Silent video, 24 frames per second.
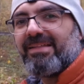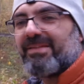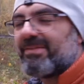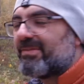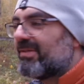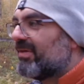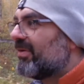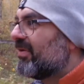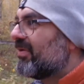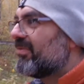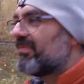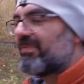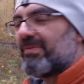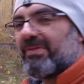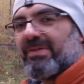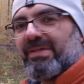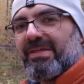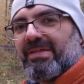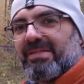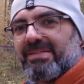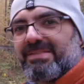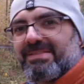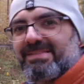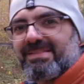don't know if
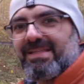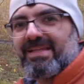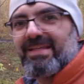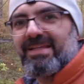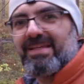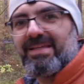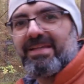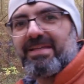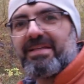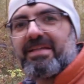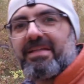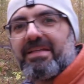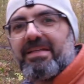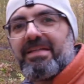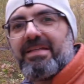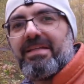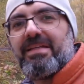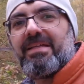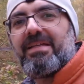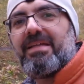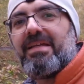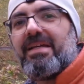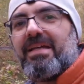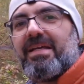it's
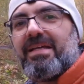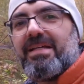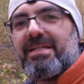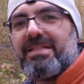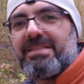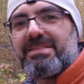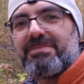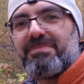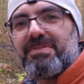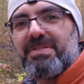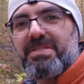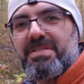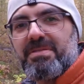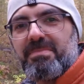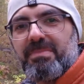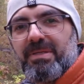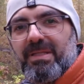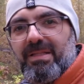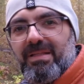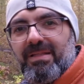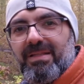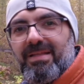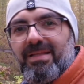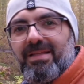
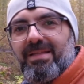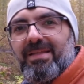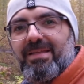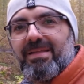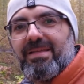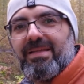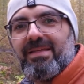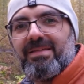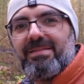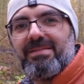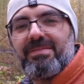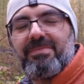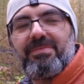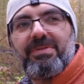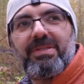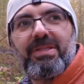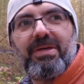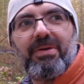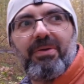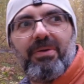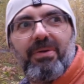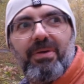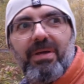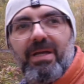visible in the
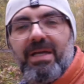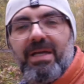video,